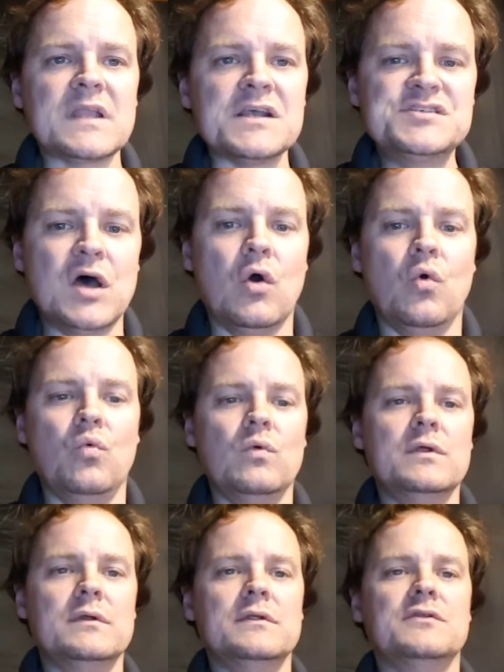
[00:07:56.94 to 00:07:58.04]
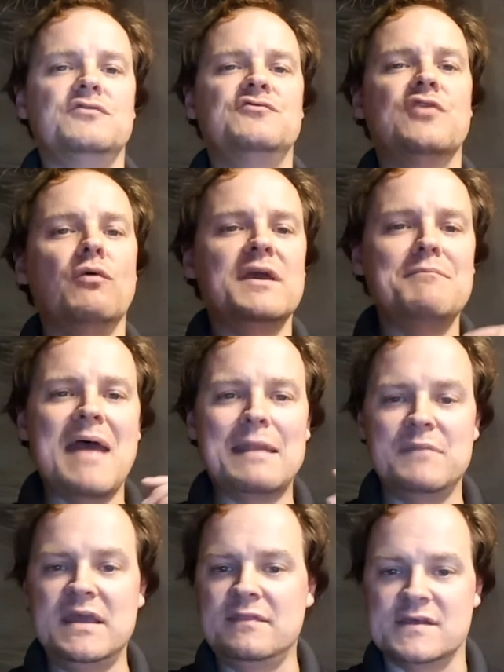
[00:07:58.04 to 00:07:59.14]
So don't get mad at
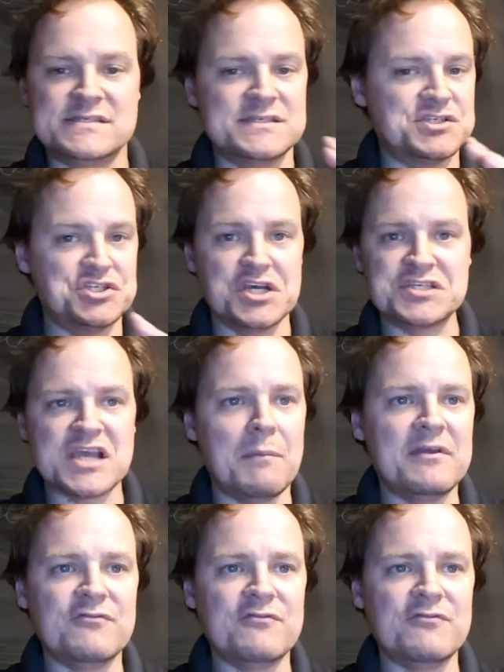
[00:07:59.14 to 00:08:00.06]
me. This is just coming